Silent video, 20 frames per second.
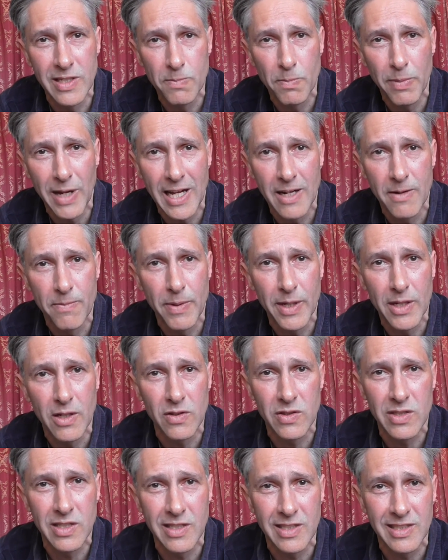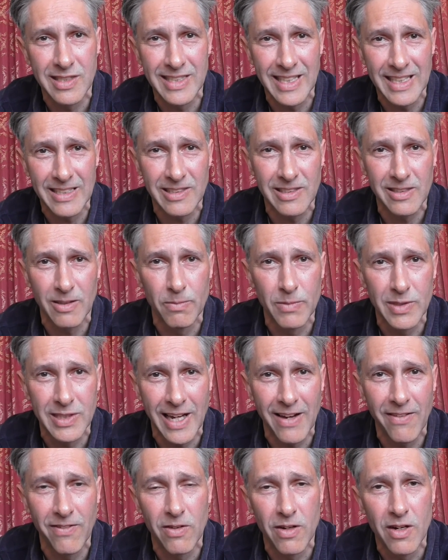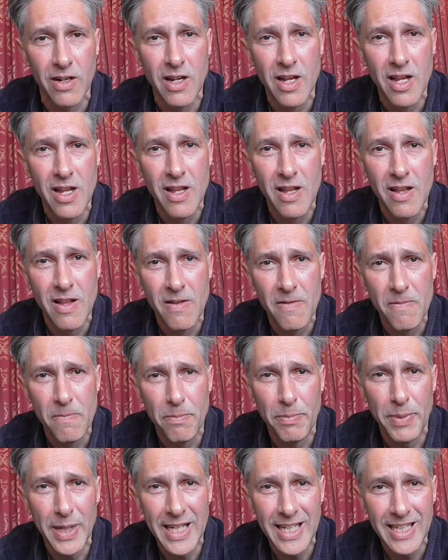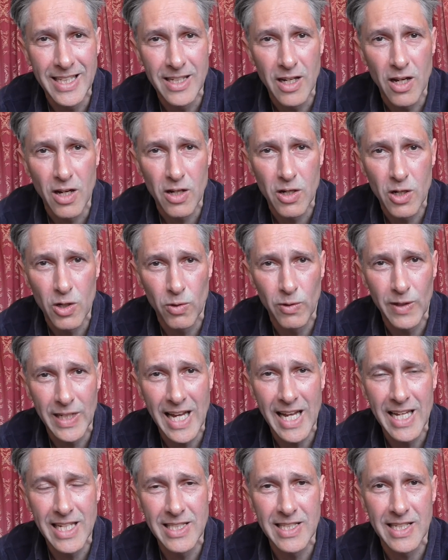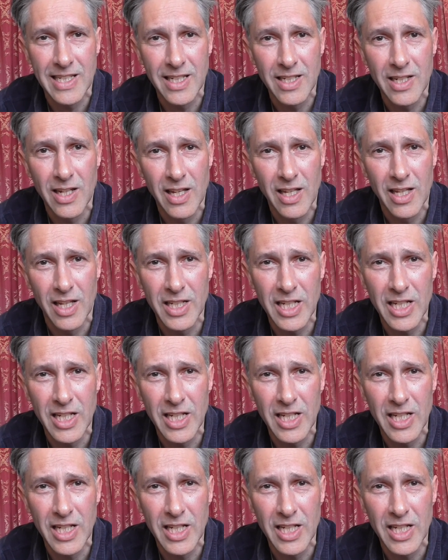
is bad because the systems haven't been created.